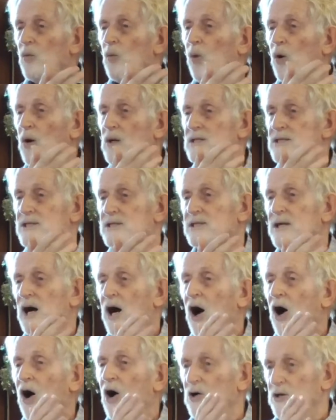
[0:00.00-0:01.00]
was
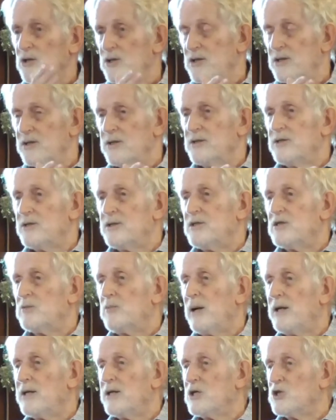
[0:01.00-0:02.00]
hot
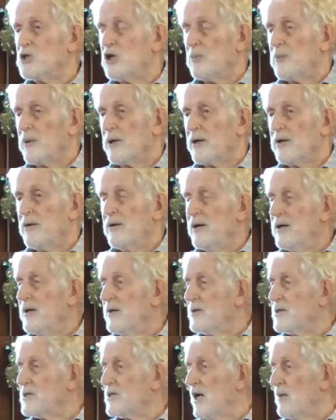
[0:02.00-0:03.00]
debating topic
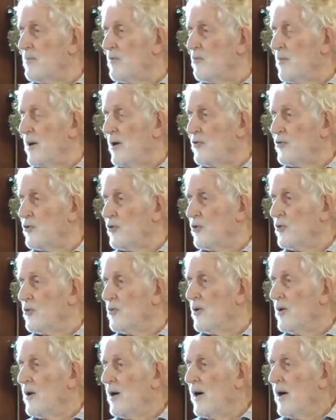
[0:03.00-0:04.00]
in the time of Matthew.
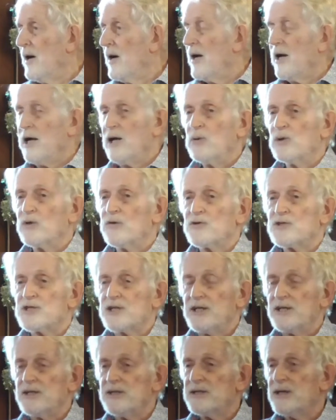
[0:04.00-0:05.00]
He would have
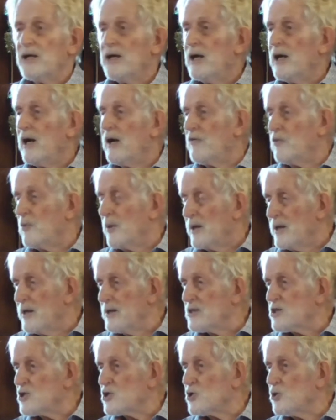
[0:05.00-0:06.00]
seen it. Everybody
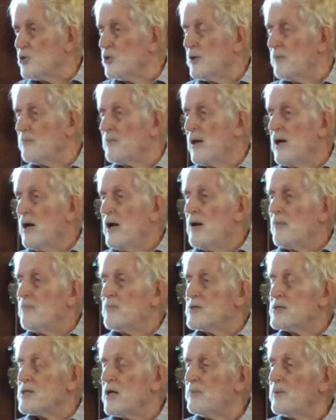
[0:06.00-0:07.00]
else saw it.
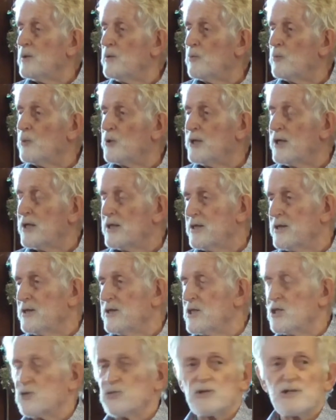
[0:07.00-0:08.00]
Some people predicted
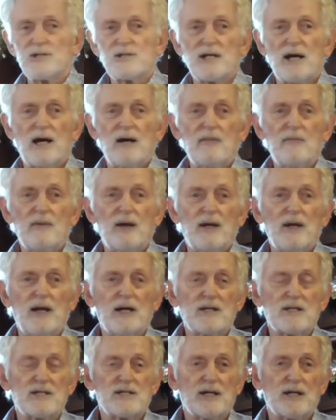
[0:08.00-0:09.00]
this was
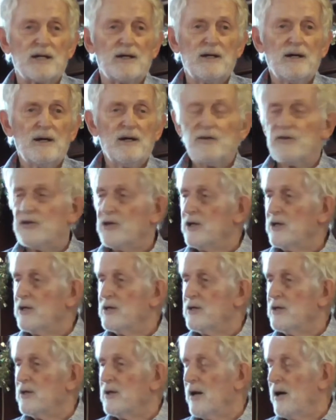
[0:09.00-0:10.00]
announcing the
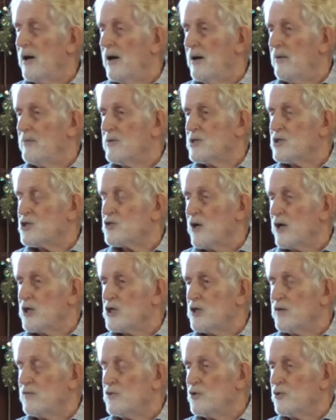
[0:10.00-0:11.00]

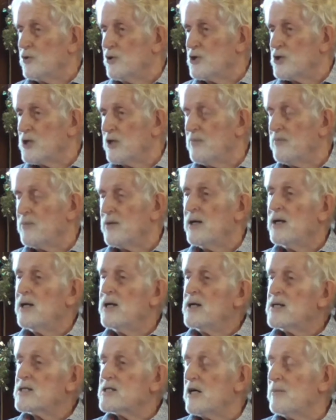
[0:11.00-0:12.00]
destruction of Jerusalem.
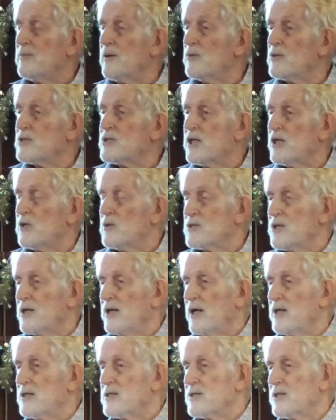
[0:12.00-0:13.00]
Some people said it was
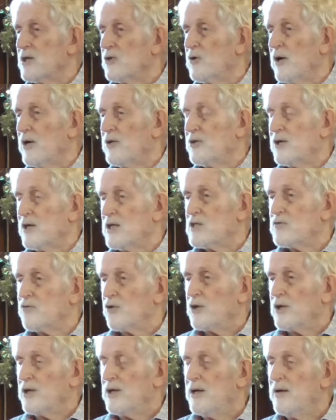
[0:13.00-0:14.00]
announcing great things for
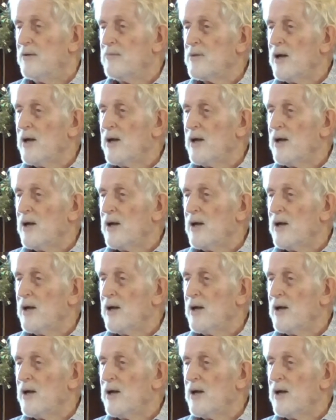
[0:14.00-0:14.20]
the